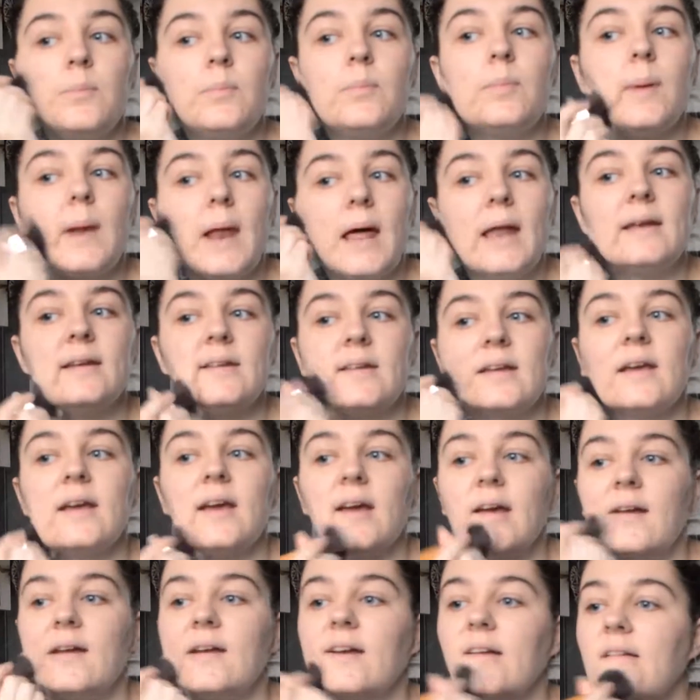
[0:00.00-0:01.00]
blend it
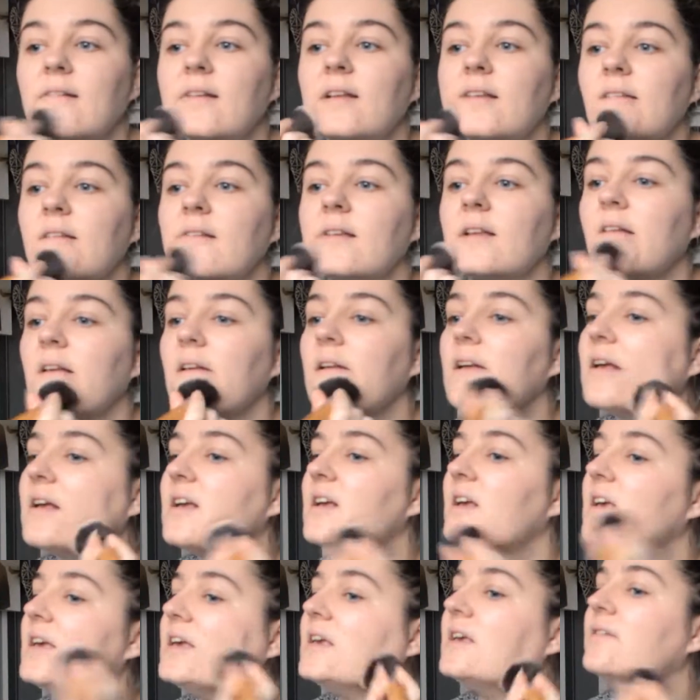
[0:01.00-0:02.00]
in
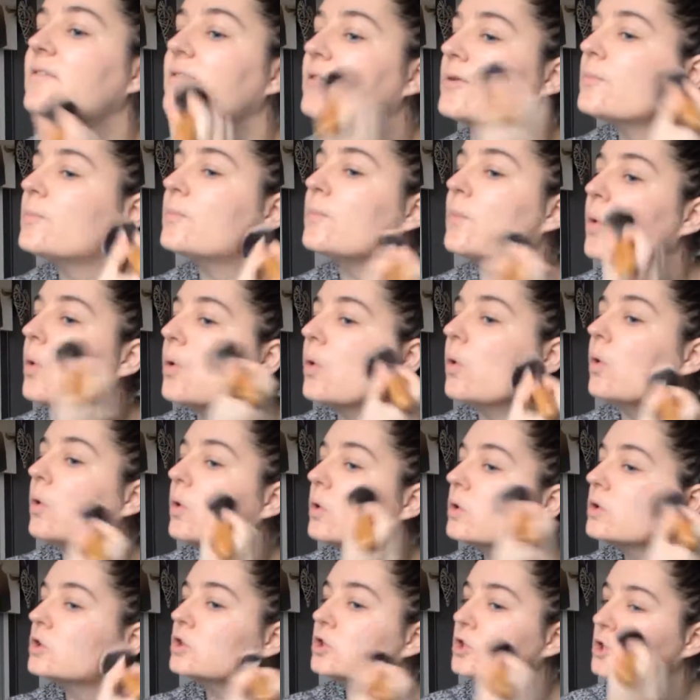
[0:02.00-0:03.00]
even more,
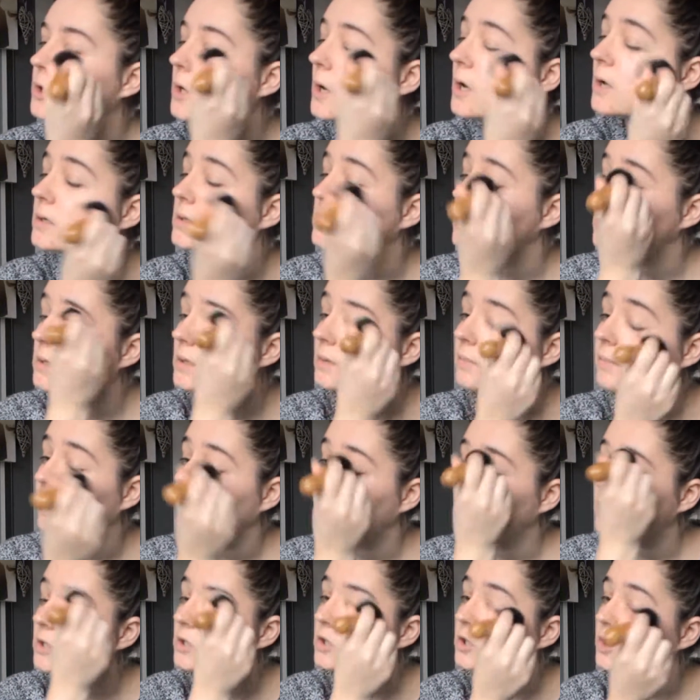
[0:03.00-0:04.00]
just to
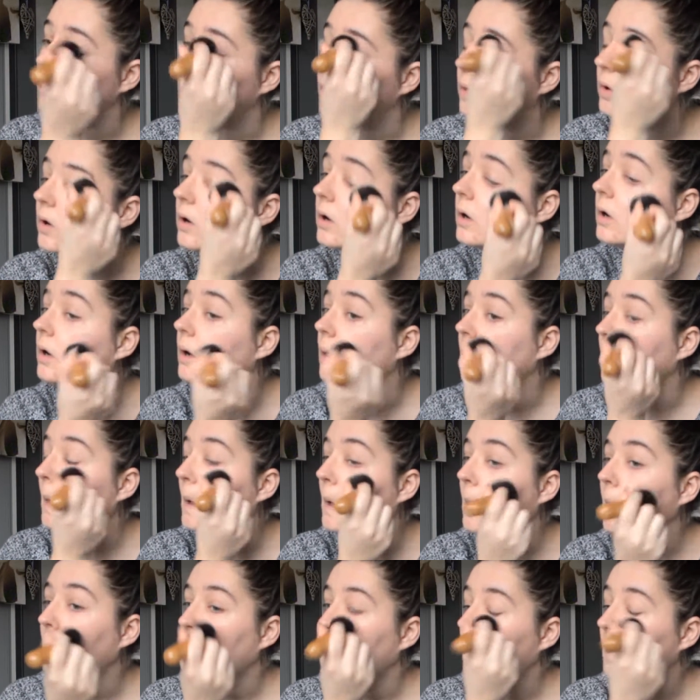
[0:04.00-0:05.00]
make sure
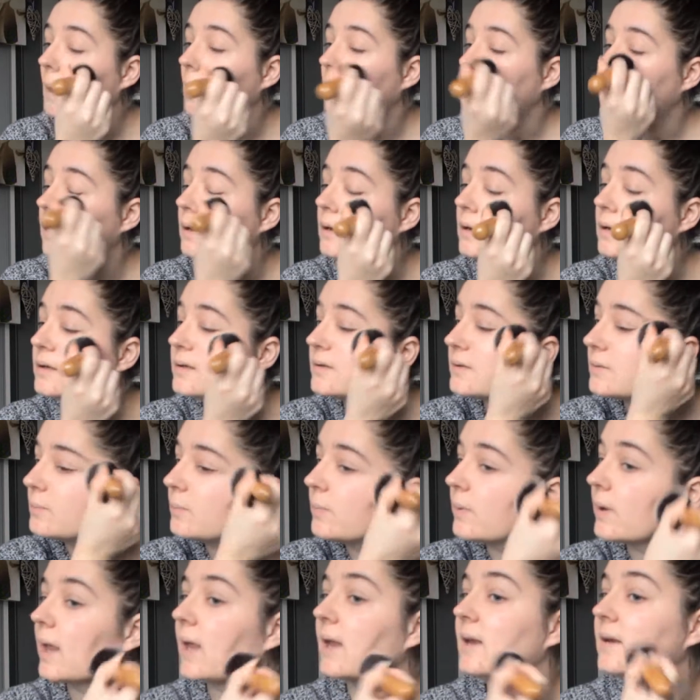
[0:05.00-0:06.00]
it's
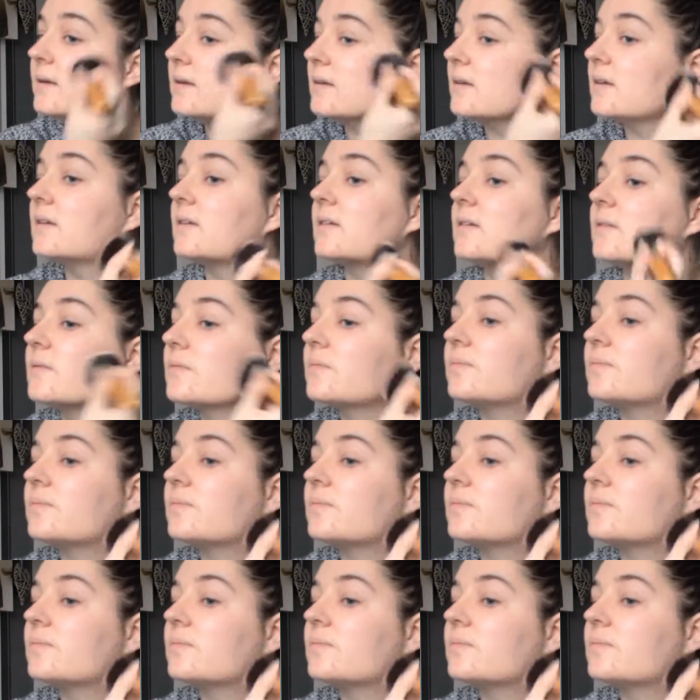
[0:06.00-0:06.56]
blended.